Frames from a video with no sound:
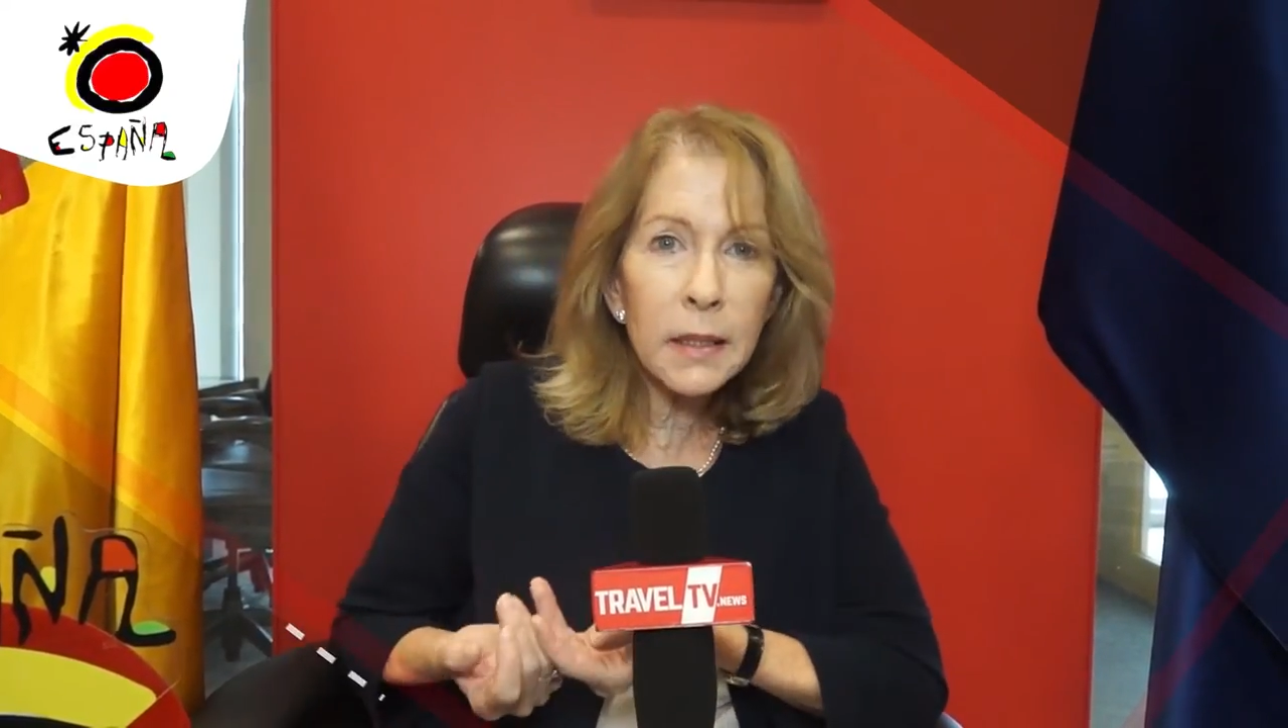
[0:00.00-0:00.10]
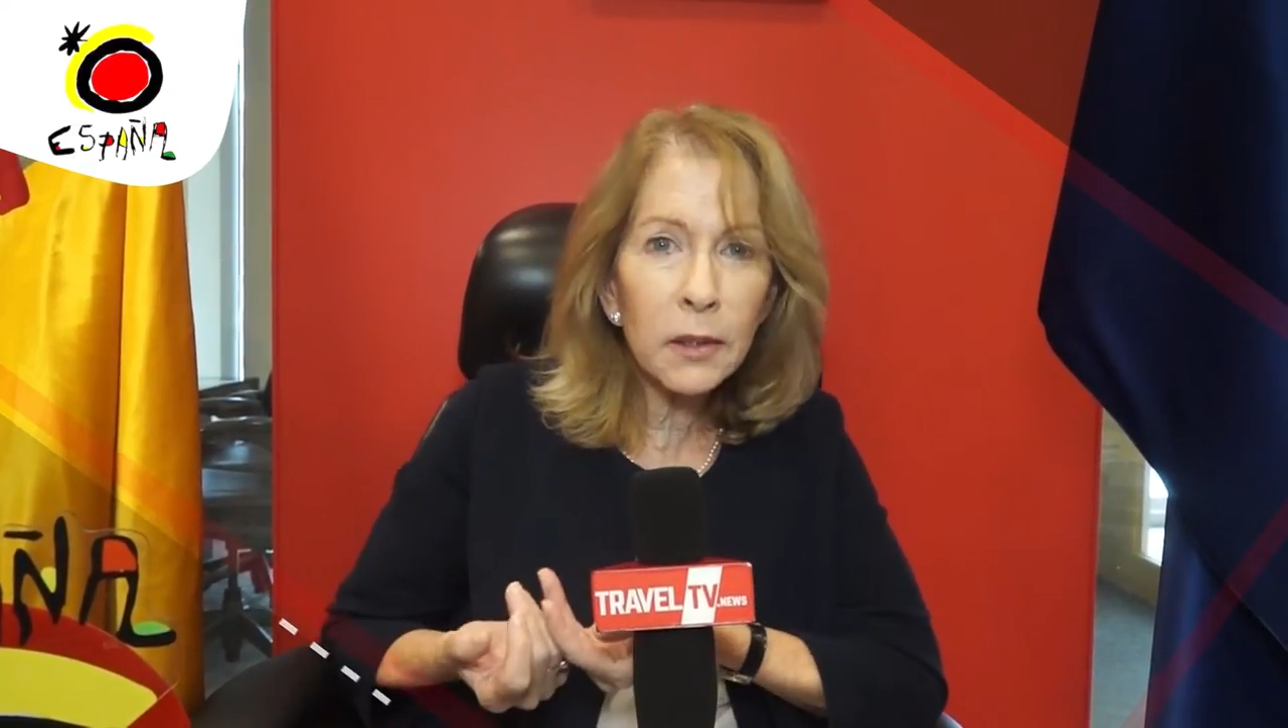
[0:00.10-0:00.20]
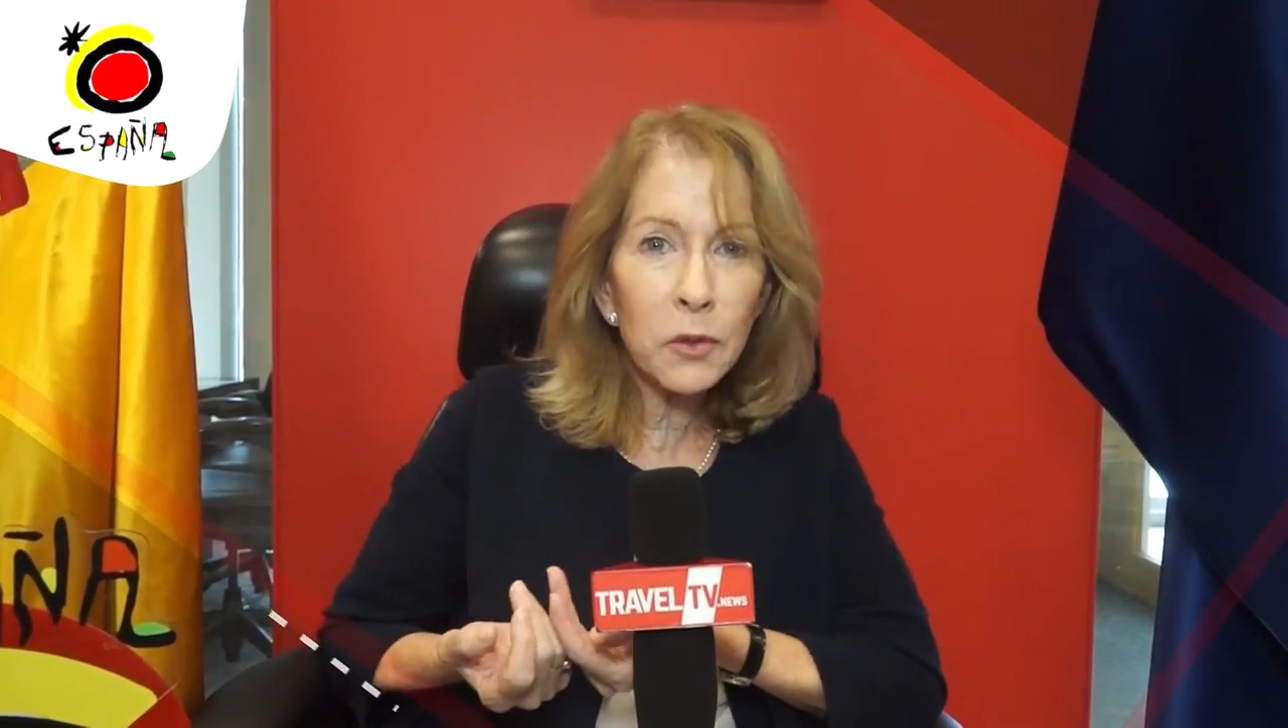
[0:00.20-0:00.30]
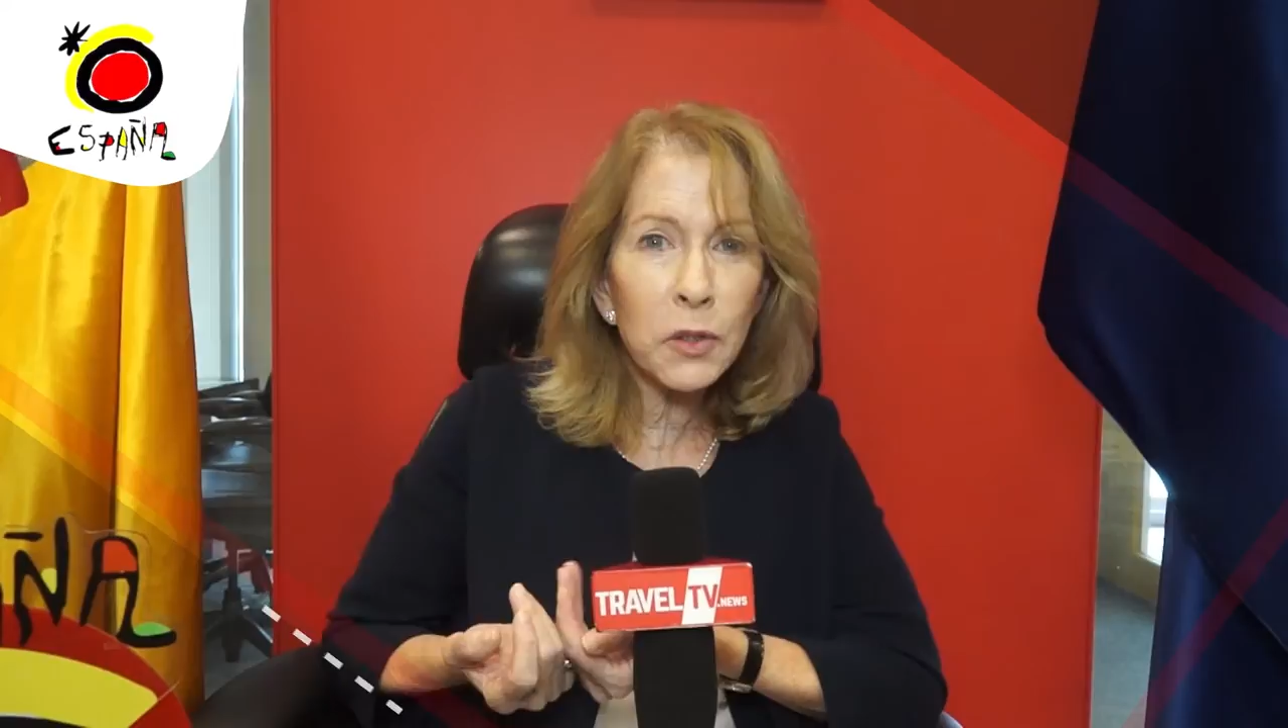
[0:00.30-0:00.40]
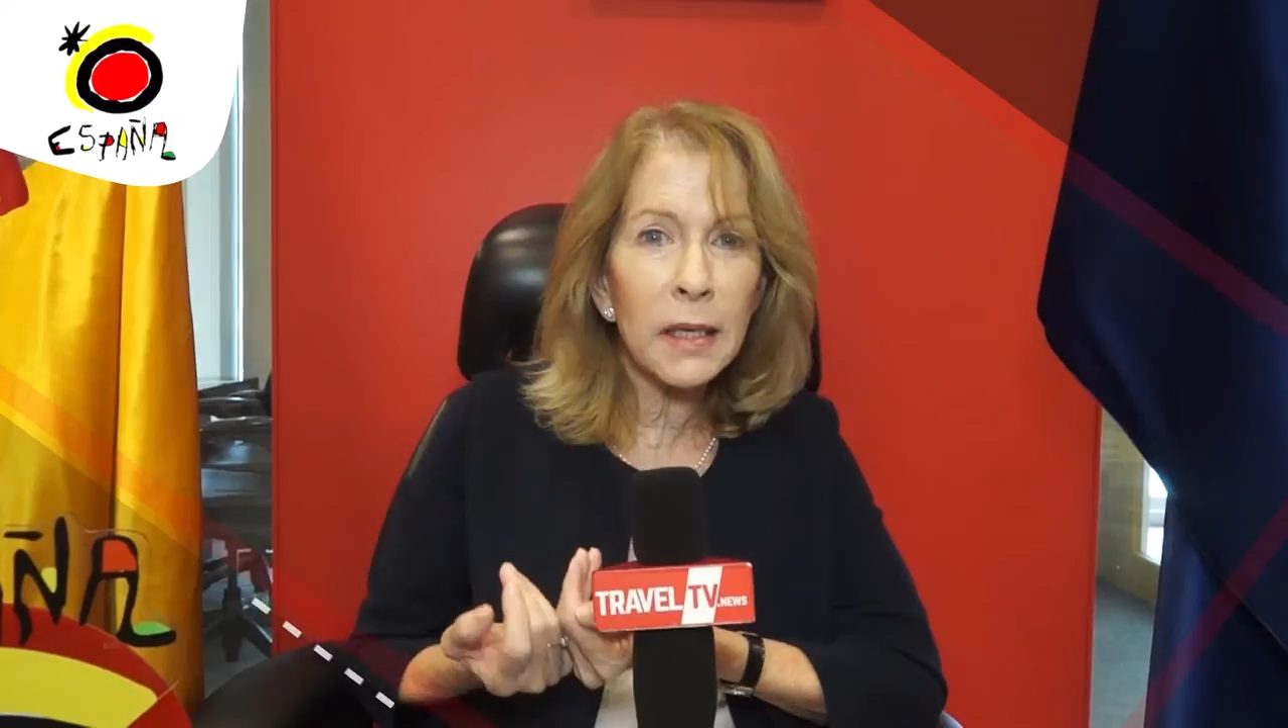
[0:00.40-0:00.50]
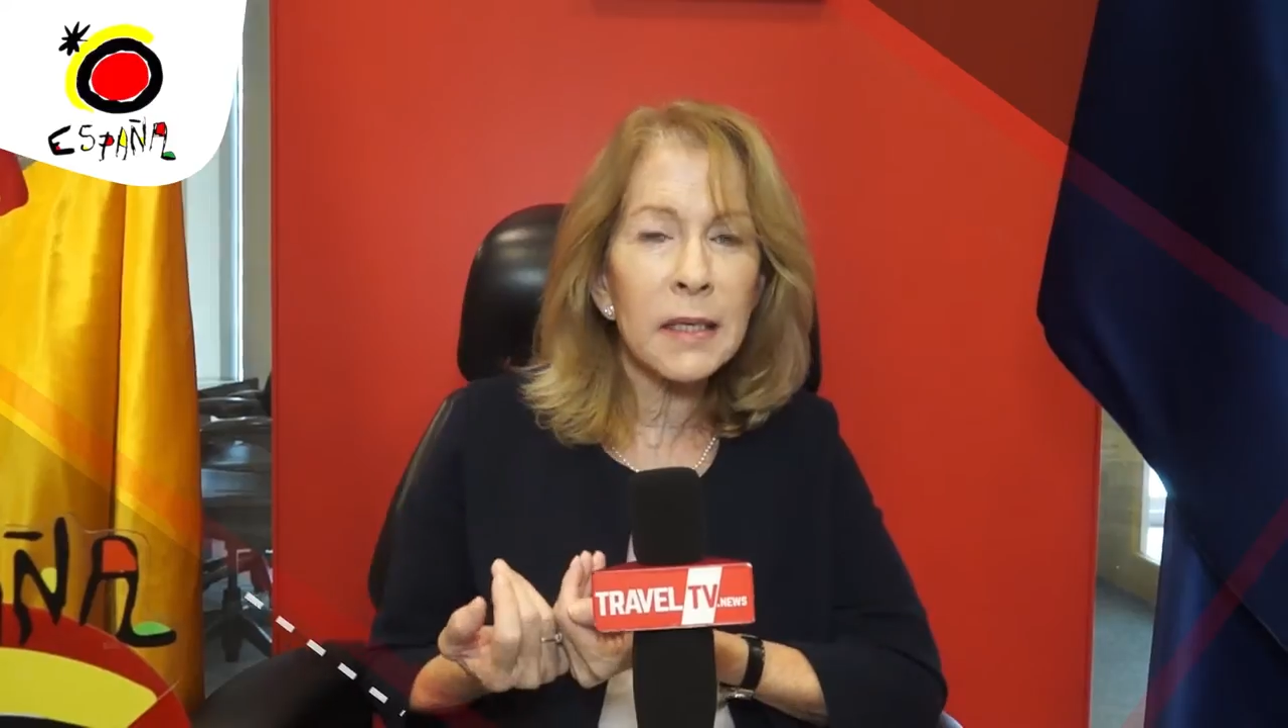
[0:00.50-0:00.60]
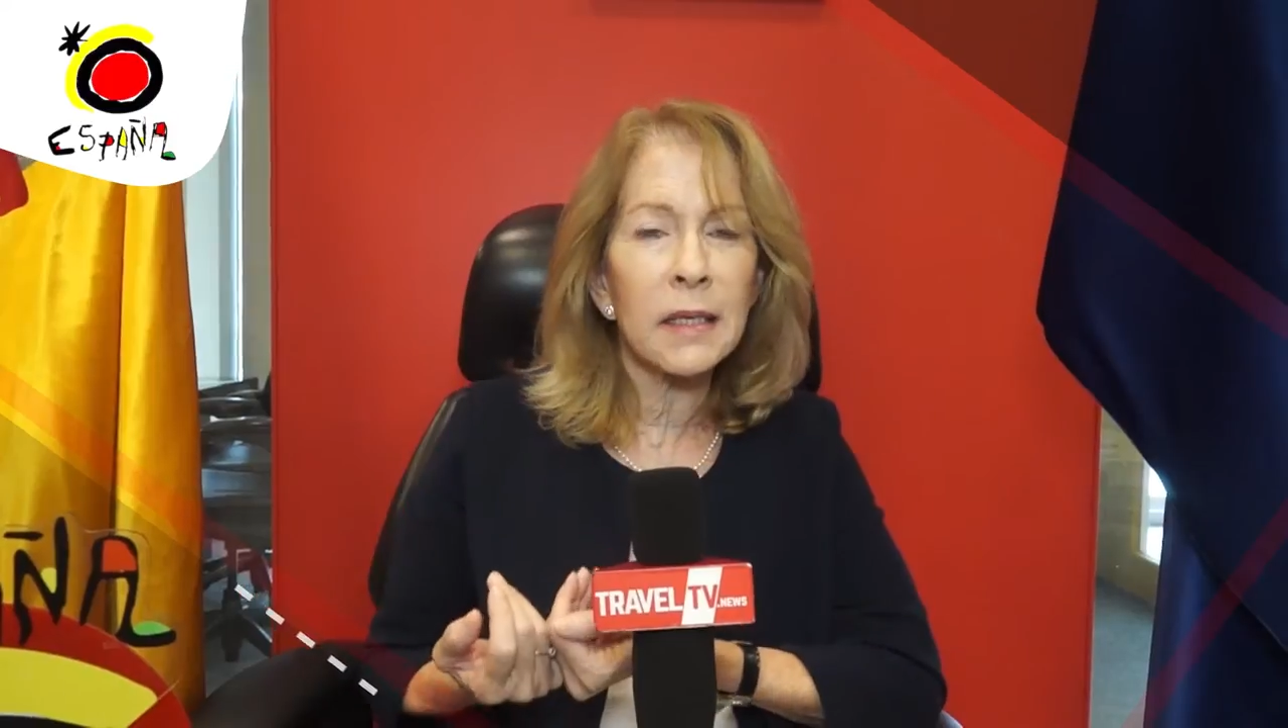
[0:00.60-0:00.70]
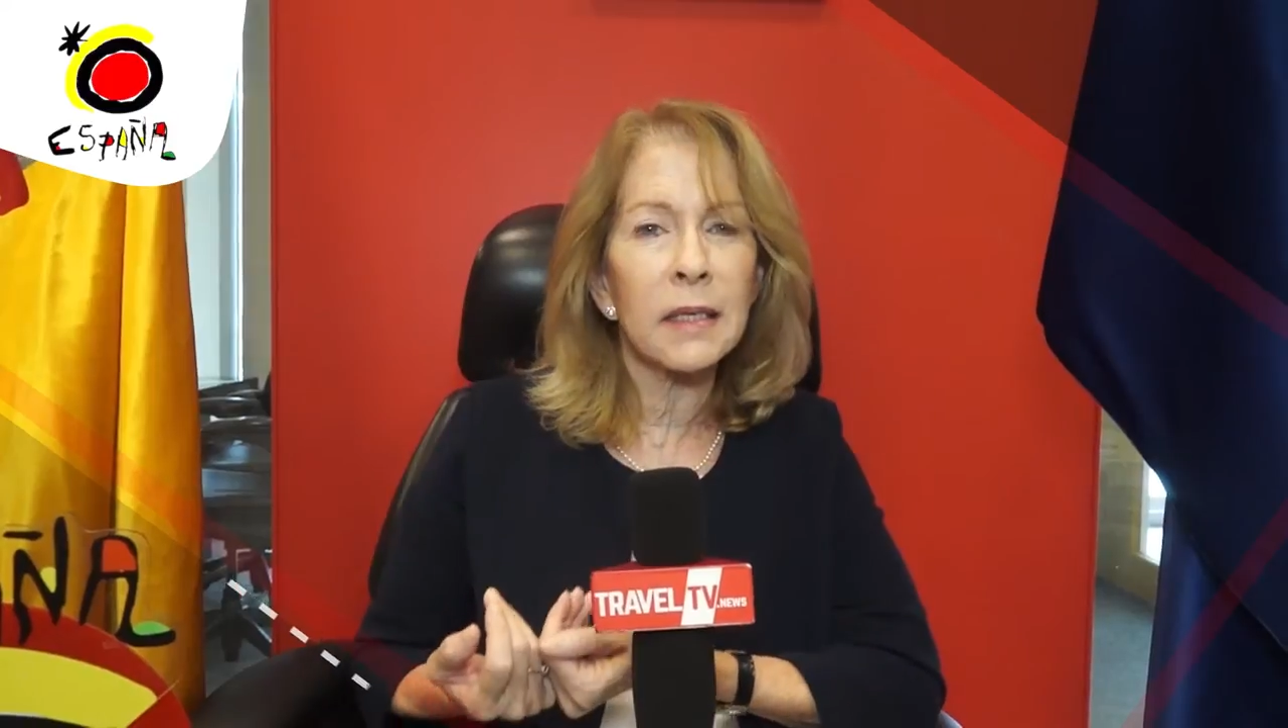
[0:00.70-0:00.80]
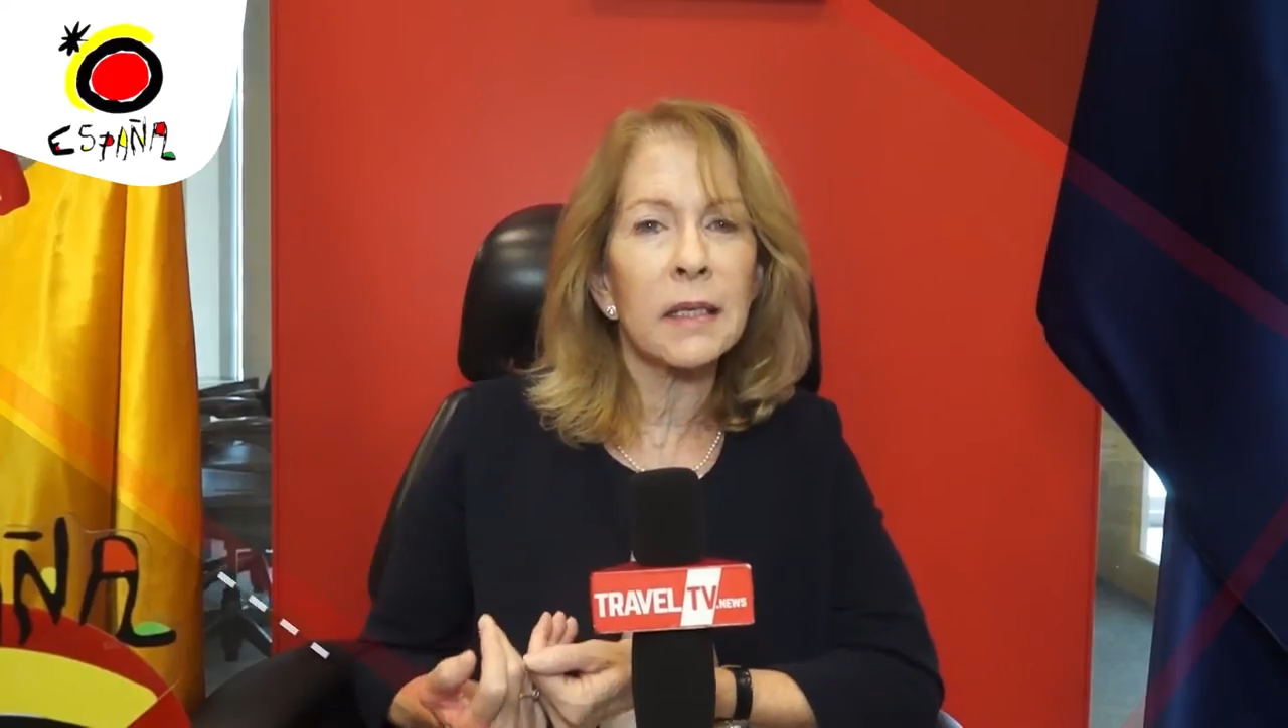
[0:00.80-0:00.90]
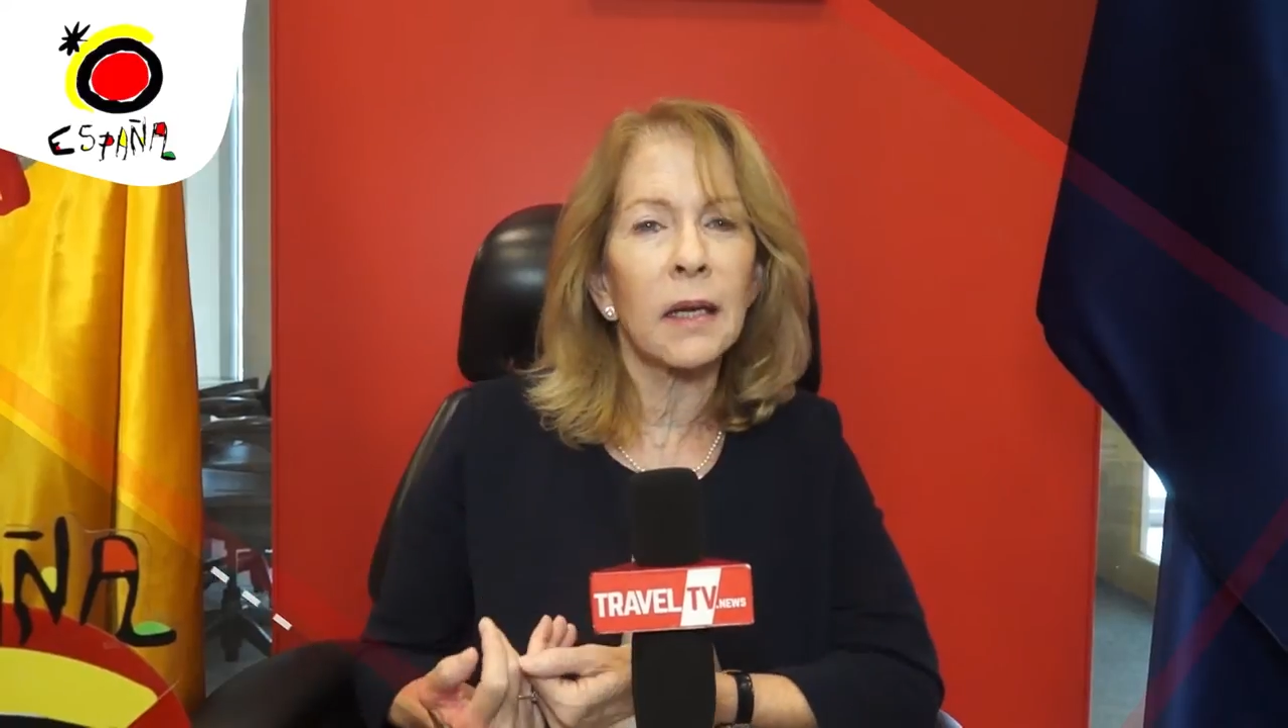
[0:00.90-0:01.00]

circumstances